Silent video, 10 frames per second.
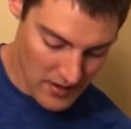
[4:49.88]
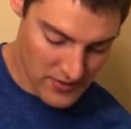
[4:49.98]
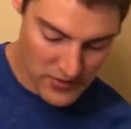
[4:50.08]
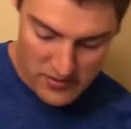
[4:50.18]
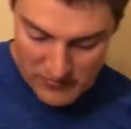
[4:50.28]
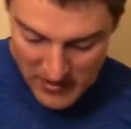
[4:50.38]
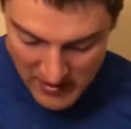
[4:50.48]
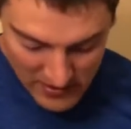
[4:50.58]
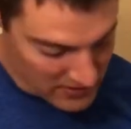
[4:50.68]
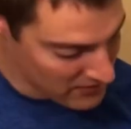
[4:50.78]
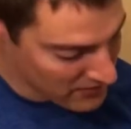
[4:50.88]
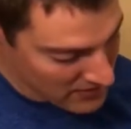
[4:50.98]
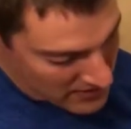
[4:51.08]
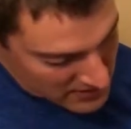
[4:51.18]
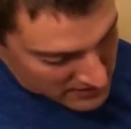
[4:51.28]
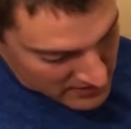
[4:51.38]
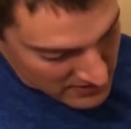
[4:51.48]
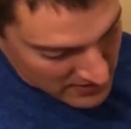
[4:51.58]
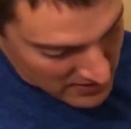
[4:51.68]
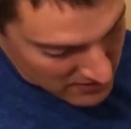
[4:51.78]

3rd fret of the